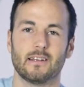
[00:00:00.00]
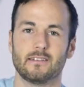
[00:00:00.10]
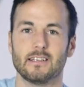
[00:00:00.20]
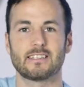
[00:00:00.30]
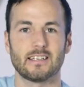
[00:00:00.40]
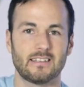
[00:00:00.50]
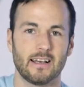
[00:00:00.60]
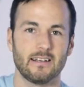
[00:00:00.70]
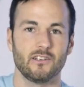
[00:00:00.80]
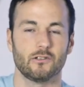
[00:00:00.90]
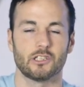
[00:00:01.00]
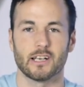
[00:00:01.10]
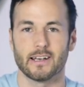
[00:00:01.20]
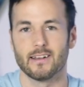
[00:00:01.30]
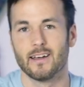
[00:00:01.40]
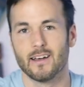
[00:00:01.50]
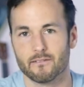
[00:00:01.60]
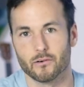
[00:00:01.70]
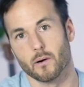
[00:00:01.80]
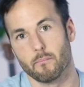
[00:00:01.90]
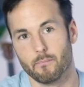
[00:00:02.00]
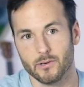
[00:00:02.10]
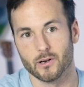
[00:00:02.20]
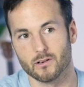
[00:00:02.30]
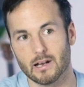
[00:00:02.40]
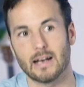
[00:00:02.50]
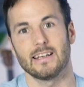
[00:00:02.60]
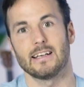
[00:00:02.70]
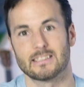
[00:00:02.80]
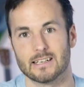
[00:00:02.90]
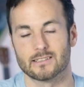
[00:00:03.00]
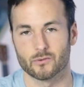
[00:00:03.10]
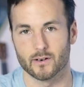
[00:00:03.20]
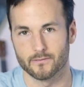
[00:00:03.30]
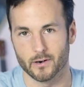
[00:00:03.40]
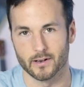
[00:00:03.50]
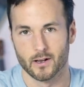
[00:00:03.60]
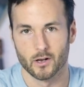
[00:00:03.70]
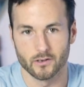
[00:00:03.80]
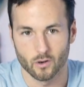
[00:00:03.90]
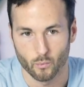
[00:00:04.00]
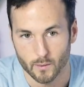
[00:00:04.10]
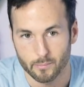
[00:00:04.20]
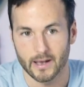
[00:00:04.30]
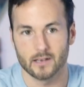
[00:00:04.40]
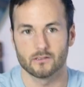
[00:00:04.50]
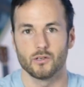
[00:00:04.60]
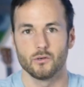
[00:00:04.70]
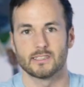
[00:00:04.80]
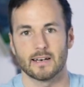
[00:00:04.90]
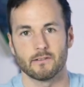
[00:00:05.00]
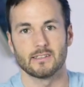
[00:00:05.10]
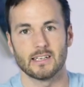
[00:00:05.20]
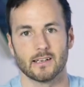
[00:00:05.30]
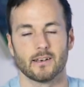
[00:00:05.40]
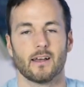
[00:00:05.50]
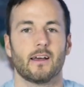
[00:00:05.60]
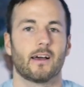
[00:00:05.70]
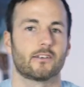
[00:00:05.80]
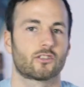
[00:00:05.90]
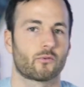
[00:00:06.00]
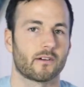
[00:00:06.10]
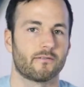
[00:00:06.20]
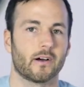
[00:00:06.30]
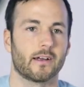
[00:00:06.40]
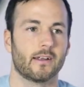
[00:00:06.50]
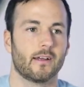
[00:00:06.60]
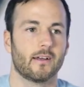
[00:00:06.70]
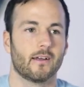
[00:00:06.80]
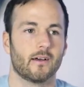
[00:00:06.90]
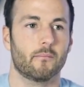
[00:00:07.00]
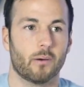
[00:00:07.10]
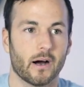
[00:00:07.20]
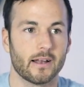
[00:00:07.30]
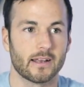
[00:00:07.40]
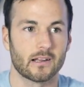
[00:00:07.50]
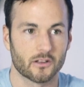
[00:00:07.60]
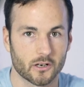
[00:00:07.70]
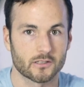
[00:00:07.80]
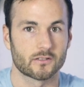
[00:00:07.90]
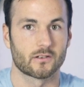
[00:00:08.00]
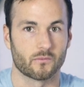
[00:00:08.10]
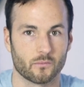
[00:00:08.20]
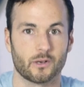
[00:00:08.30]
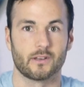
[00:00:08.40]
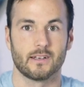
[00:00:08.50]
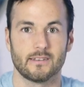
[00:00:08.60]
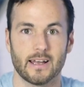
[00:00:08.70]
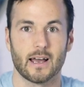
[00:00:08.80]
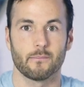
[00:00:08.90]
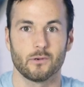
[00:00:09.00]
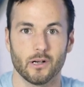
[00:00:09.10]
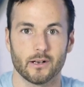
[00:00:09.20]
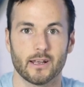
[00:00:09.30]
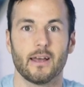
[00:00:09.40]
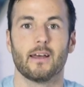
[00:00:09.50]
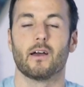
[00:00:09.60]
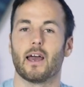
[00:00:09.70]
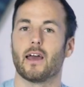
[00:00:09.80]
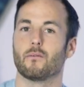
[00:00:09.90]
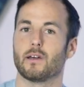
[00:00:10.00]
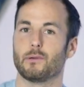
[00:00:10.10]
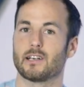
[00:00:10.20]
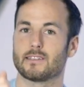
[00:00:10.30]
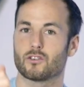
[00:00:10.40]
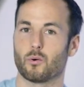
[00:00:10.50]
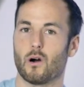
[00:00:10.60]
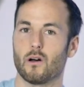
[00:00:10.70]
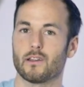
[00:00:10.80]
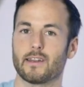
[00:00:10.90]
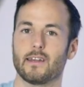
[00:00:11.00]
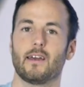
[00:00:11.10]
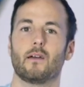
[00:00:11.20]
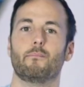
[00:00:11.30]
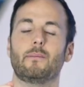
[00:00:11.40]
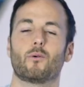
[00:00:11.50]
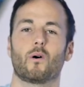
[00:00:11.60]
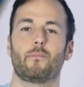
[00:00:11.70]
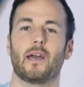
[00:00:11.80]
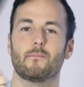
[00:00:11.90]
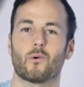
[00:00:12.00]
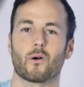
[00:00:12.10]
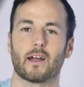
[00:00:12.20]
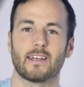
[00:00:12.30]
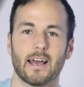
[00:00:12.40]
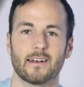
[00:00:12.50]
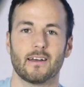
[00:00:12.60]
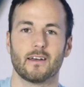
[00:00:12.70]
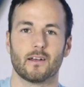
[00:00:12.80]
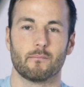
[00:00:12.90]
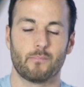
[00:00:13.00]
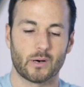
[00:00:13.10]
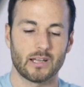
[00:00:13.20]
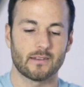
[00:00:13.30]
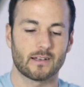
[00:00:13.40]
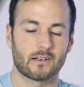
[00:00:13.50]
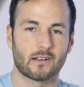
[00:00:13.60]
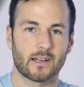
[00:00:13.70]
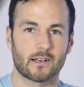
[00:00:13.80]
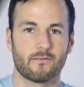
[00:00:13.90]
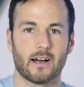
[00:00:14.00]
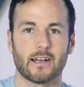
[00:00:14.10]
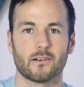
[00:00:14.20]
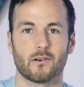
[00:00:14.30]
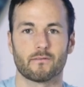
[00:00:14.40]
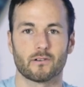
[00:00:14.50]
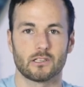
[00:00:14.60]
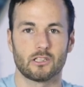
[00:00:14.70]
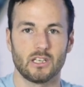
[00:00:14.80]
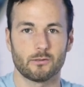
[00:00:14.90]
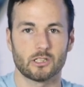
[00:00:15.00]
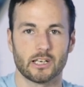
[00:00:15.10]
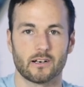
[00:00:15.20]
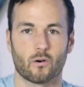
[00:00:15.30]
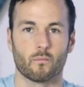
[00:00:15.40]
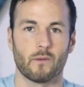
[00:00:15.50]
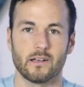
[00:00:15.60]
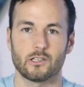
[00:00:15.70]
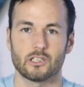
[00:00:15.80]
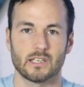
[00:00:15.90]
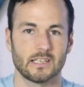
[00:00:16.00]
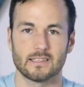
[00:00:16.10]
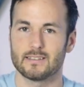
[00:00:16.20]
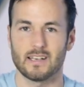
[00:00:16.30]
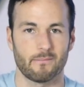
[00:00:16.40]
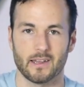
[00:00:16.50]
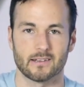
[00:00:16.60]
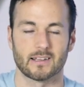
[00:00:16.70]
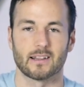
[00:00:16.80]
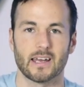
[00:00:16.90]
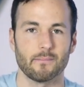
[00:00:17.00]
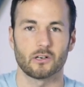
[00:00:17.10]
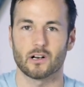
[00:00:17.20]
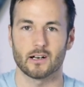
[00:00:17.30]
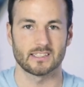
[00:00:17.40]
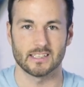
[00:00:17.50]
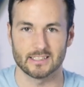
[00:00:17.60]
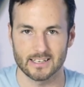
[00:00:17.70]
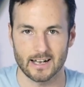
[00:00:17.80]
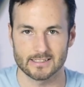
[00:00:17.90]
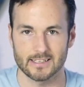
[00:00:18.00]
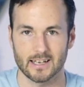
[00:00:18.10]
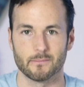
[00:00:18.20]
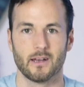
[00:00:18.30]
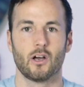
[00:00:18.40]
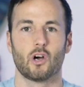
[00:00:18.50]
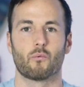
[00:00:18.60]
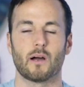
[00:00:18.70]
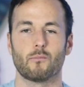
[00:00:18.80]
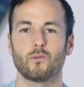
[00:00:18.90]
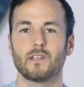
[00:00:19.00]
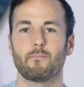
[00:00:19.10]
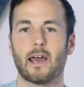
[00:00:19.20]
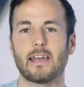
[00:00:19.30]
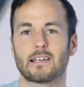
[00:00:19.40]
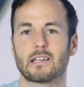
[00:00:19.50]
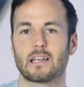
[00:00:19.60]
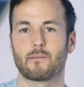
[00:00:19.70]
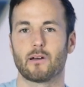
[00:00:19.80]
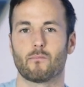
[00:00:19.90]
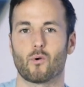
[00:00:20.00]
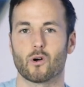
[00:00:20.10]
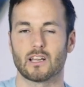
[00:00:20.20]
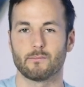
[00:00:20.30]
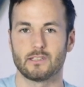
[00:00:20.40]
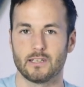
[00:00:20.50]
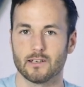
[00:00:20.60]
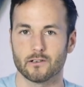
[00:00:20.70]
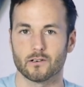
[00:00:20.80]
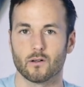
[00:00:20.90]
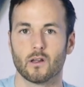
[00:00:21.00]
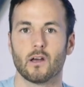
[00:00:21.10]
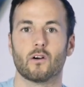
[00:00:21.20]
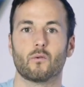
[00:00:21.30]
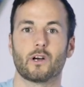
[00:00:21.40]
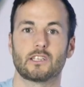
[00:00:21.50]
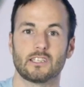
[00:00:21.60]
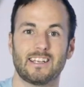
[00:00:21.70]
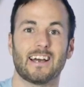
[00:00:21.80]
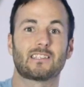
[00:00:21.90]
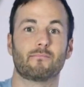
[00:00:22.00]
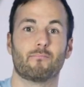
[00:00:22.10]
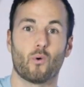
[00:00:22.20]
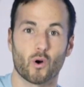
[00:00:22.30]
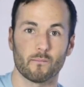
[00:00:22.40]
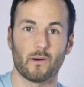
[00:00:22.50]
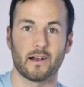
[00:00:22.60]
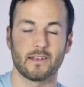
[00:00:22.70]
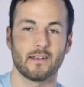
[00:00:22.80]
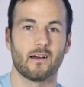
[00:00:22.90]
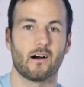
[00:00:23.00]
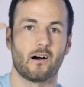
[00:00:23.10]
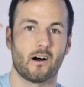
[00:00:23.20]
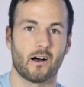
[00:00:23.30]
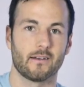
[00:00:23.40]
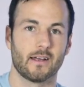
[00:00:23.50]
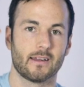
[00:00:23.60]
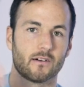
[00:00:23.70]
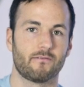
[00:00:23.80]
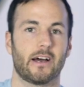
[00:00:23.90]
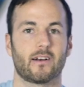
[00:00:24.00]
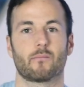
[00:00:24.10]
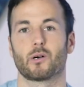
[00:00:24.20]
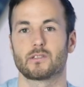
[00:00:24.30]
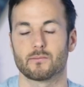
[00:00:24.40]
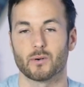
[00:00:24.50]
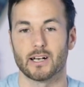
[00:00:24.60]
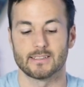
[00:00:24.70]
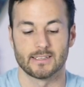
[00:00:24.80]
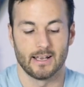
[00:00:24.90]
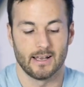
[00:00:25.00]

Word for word: discontinued shit for a 98 cents a square foot. You know, we're paying $2.17 a square foot, but it looks really damn good. And because it's quality, people will pay more. Again, putting the click vinyl for the cheap shit or my shit is the same thing. The labor costs the exact same. Well, I'm only paying a little bit more on the material, which gets more money on the final purchase price